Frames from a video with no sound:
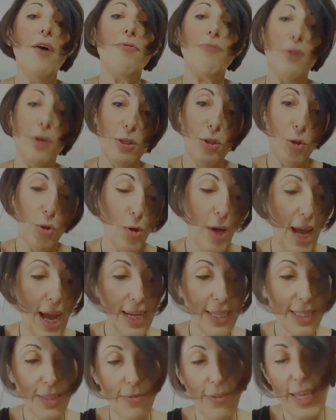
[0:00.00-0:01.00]
first you
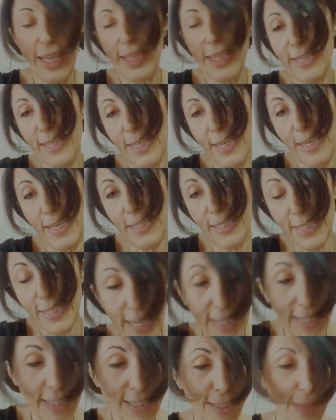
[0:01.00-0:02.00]
activate the
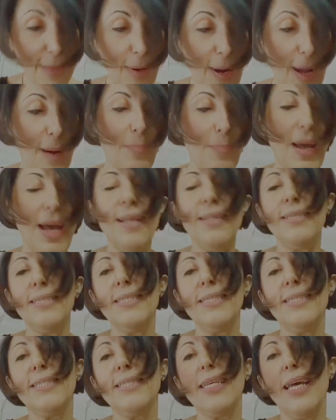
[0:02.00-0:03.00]
second ground
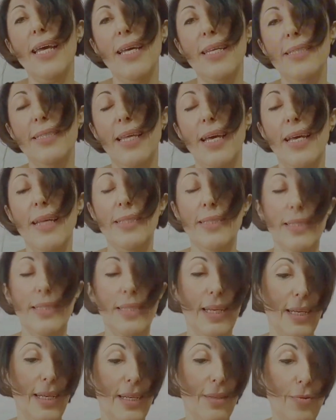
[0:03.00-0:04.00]
balance and
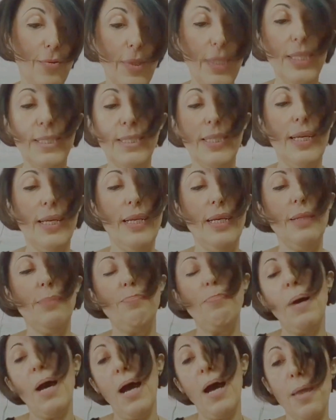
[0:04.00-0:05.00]
then reset
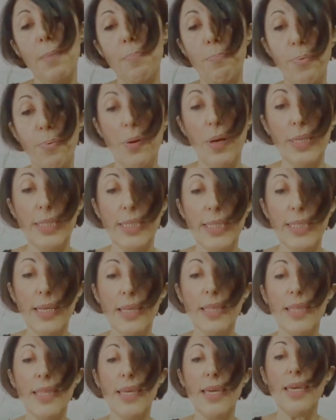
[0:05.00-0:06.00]
it by
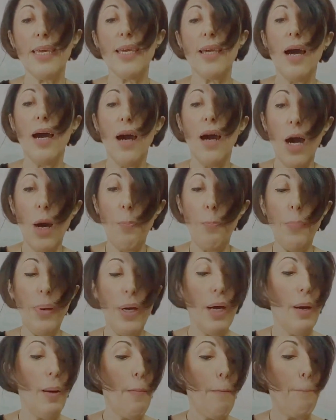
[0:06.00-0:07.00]
pressing the up
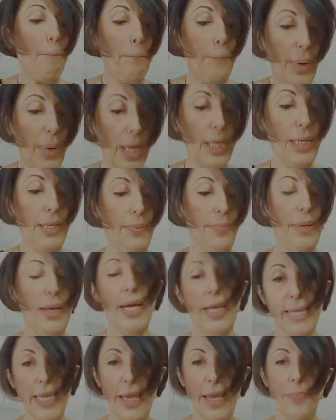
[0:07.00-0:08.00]
button
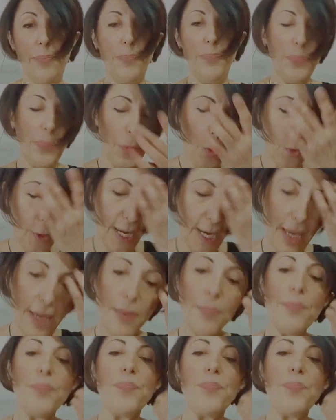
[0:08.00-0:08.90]
again. Okay.